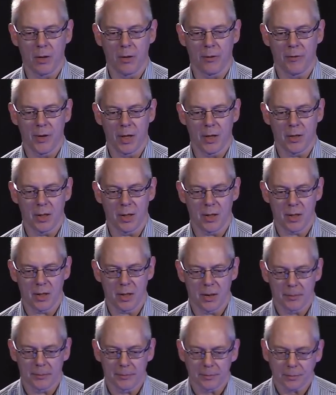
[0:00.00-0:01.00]

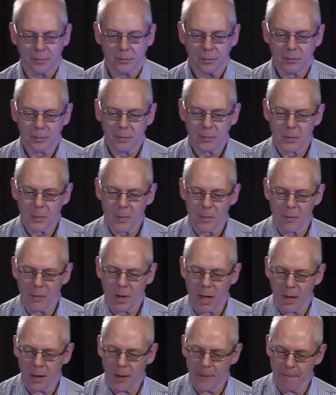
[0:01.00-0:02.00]
features,
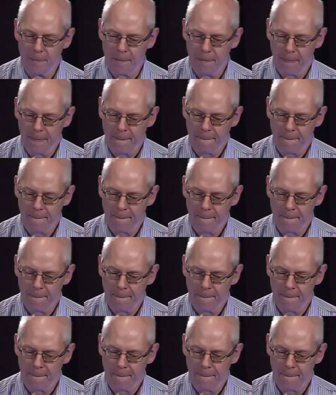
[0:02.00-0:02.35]
how